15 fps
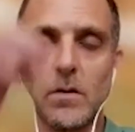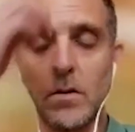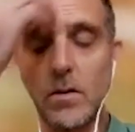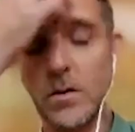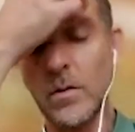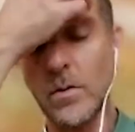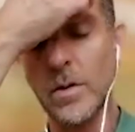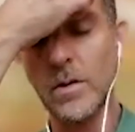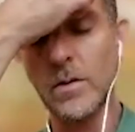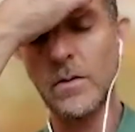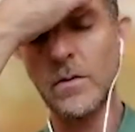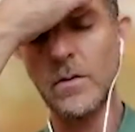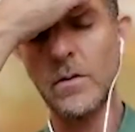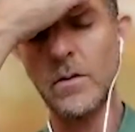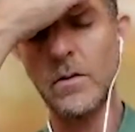he went
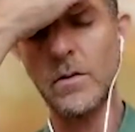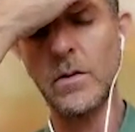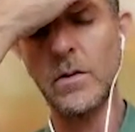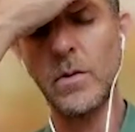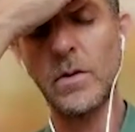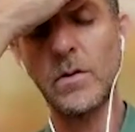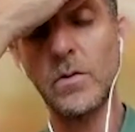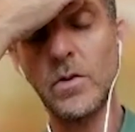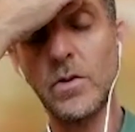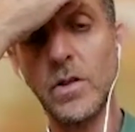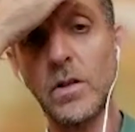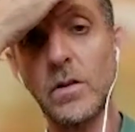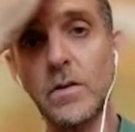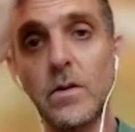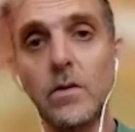to the
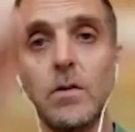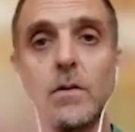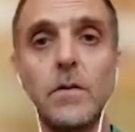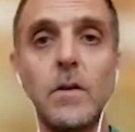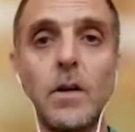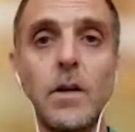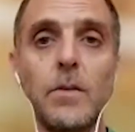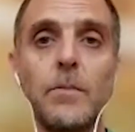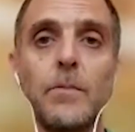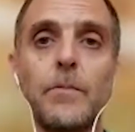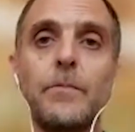shelter in time.